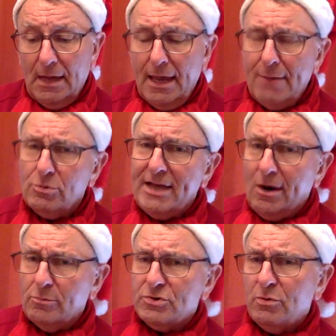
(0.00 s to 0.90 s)
It would
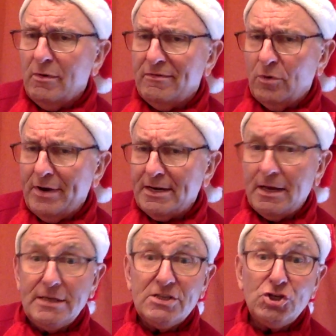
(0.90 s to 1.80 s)
help to avoid
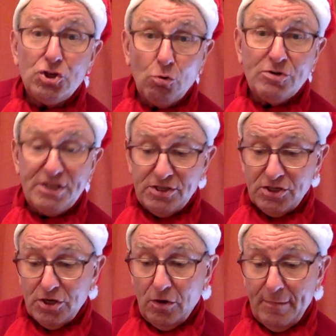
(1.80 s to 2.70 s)

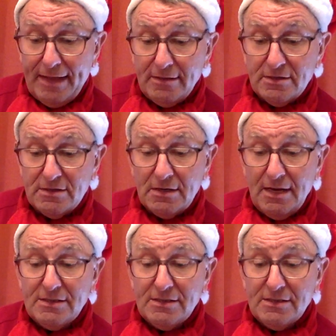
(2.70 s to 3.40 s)
shortest comments,